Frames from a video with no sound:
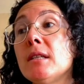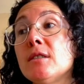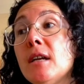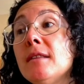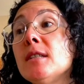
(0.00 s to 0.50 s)

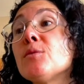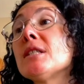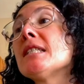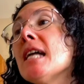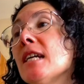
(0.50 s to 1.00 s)
manager, and
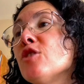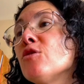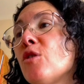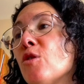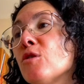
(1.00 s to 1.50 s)
the
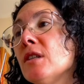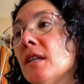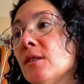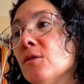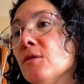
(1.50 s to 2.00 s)
transaction
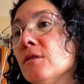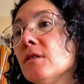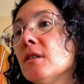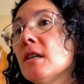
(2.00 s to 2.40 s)
coordinator